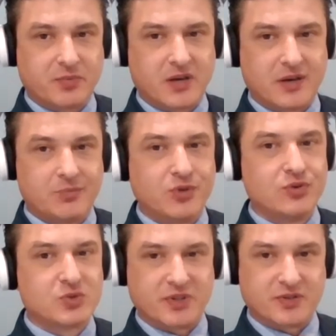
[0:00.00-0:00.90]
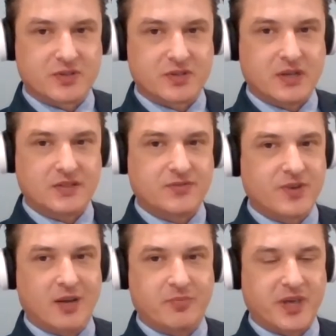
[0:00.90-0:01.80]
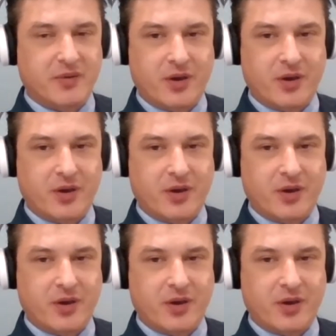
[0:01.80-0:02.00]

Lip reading: amusements develop their